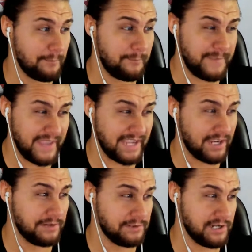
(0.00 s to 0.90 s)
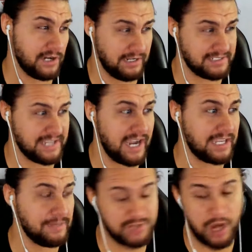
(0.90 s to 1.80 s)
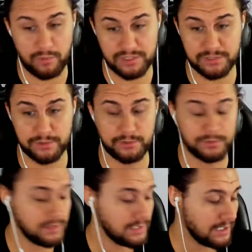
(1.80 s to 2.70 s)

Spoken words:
big underdog against Hakeem Dawodu, who